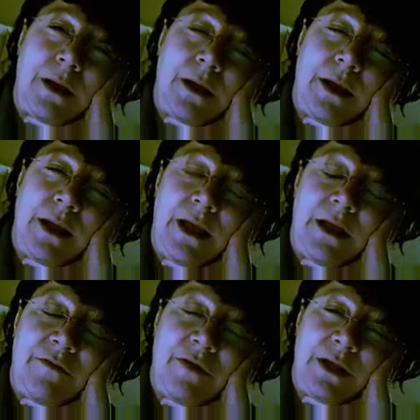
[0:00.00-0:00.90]
I
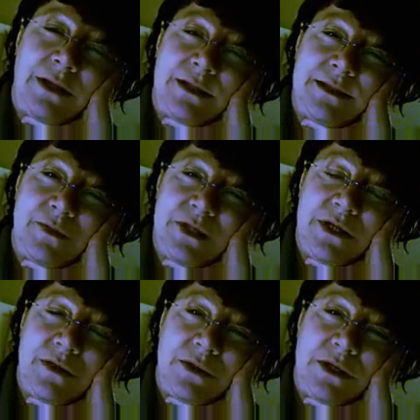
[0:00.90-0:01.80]
have had this illness
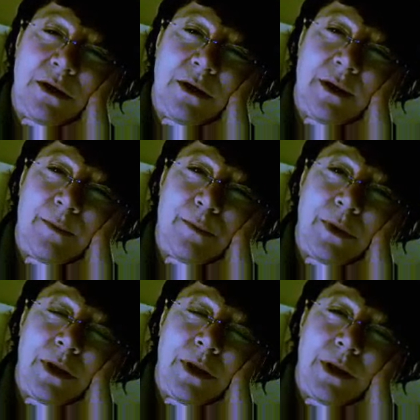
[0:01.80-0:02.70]
a long time.
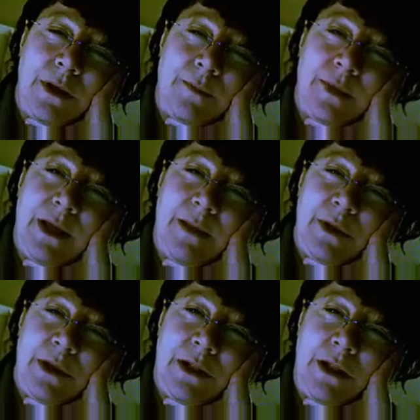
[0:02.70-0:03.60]
Became
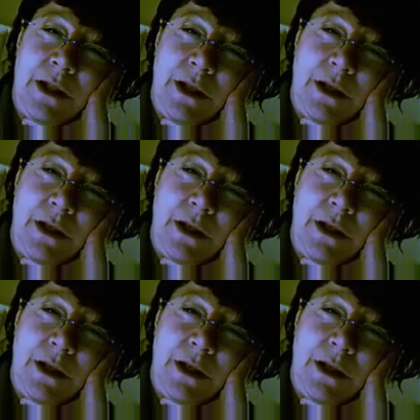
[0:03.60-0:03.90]
ill.